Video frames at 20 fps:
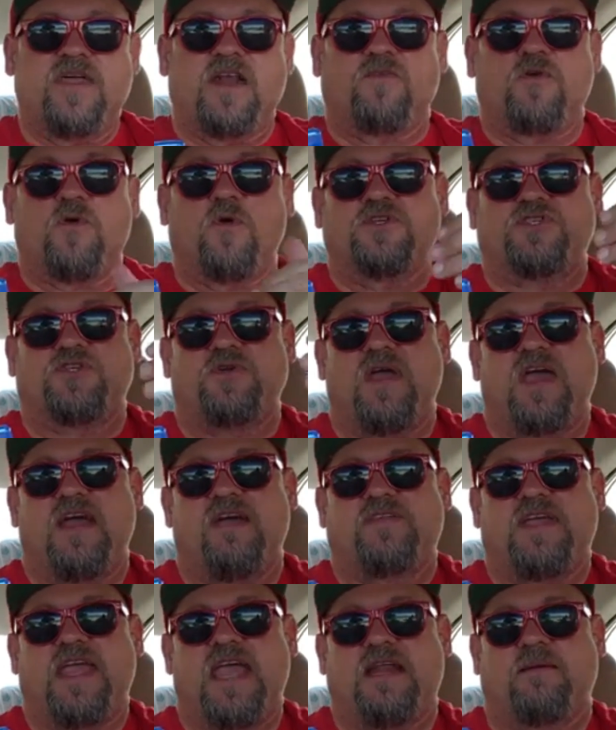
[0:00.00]
then of course you
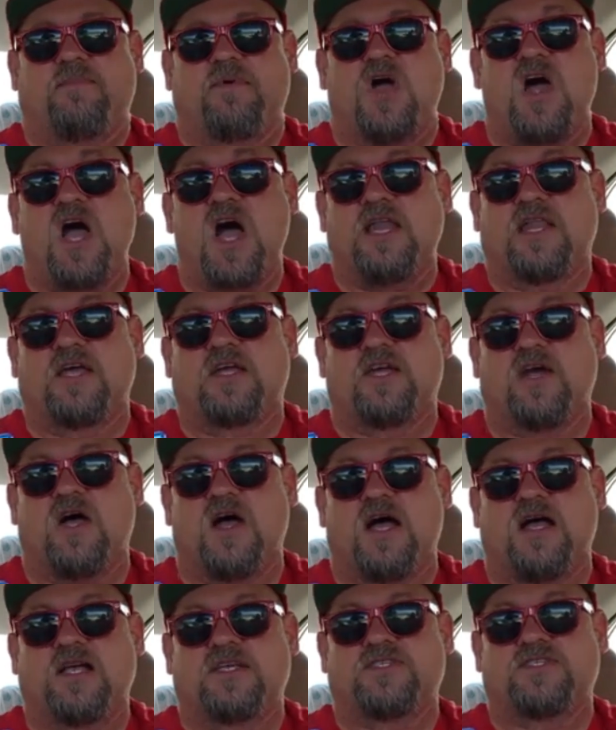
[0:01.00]
have Cannibal
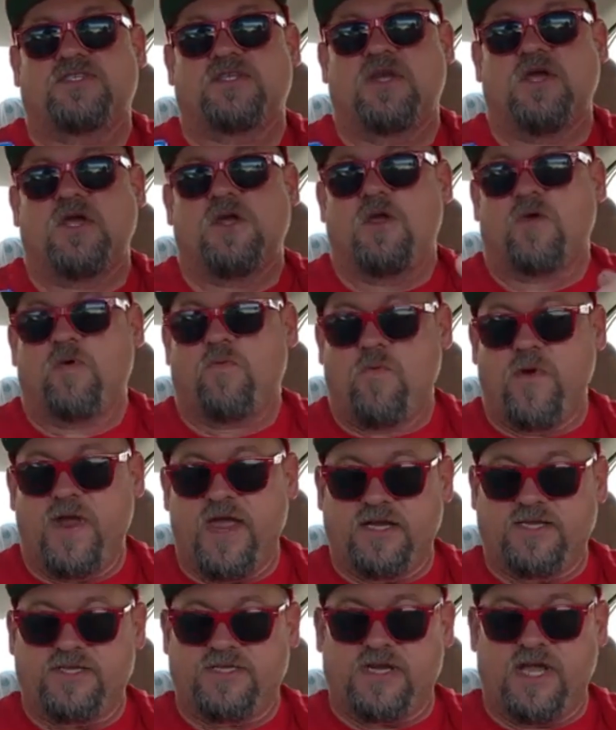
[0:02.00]
Holocaust,
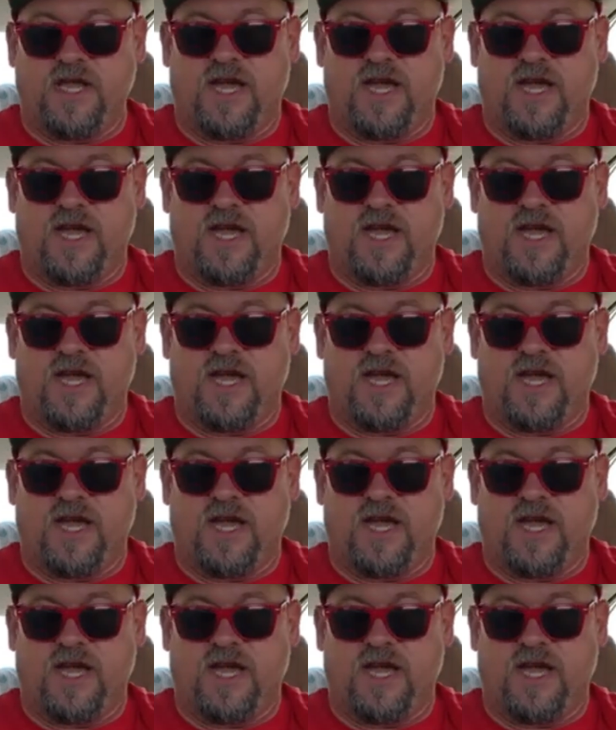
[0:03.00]
which